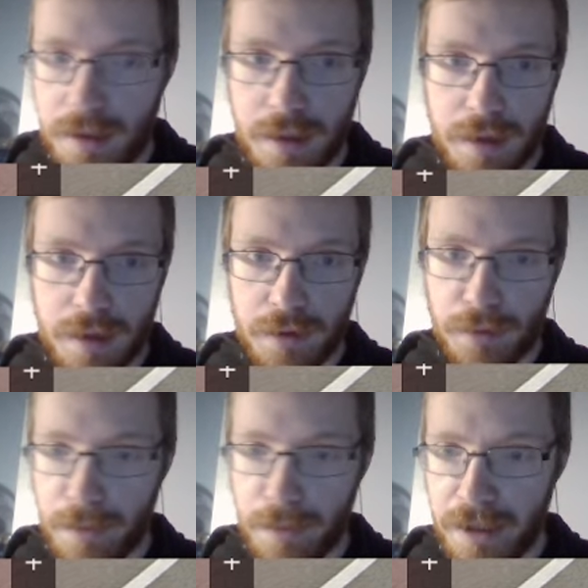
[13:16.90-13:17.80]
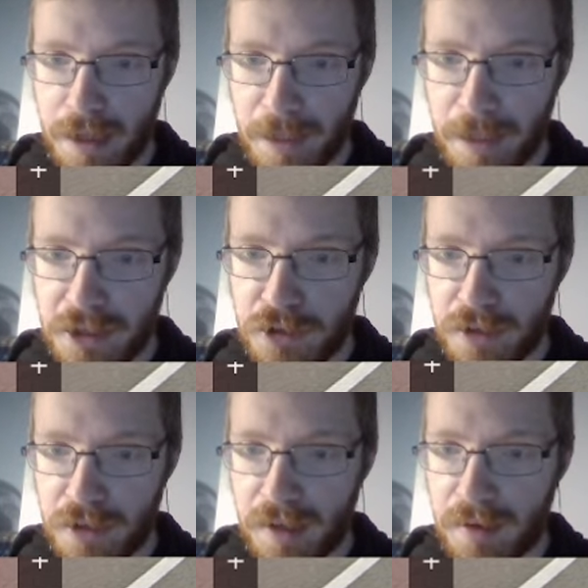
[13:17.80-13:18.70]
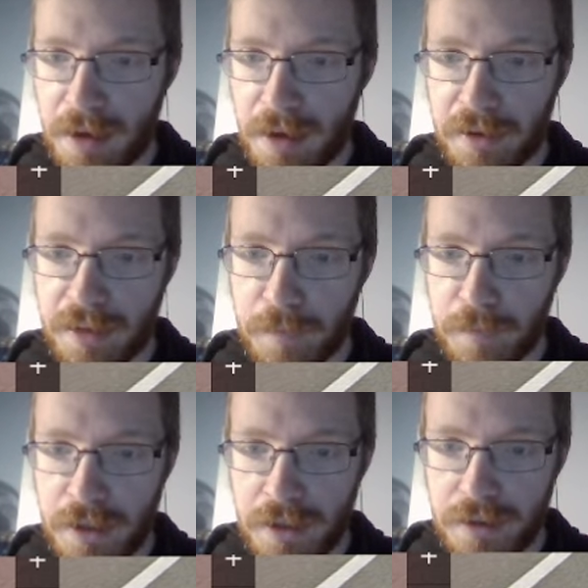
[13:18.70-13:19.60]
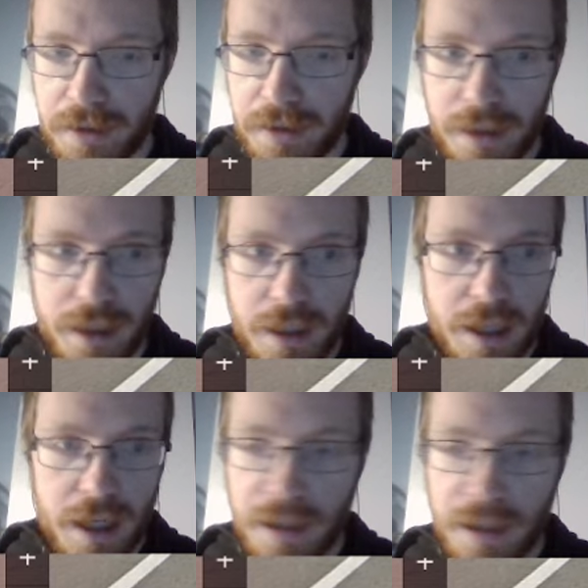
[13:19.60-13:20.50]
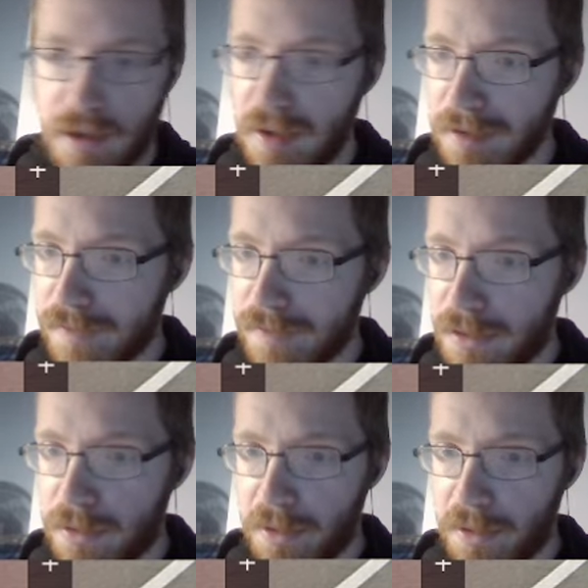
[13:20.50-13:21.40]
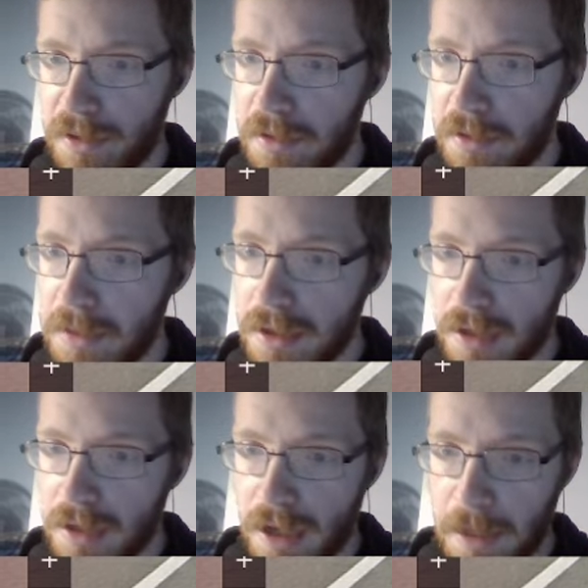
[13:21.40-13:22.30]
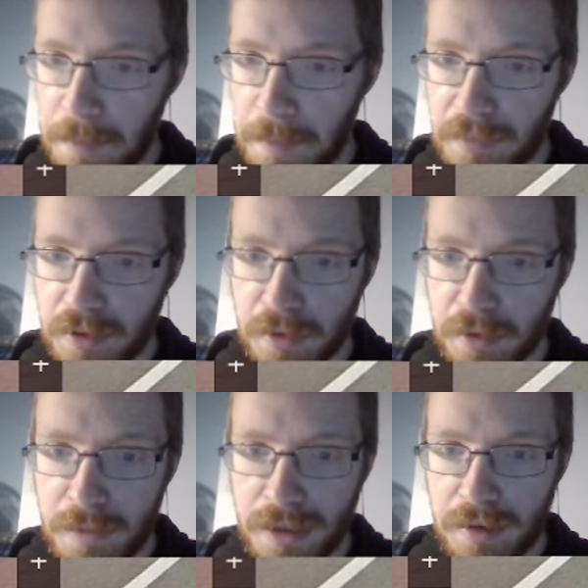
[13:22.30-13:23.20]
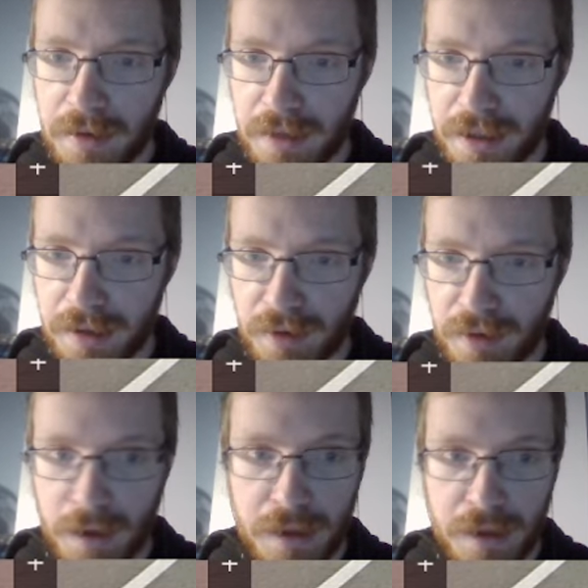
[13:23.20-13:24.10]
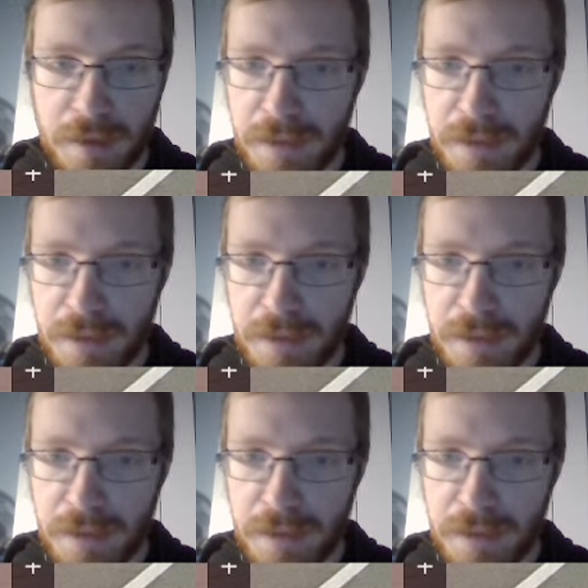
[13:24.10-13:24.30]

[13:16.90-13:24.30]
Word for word: So I might I might actually try south, but I don't know, it just doesn't feel northern to me. Um, so it could be like this area can be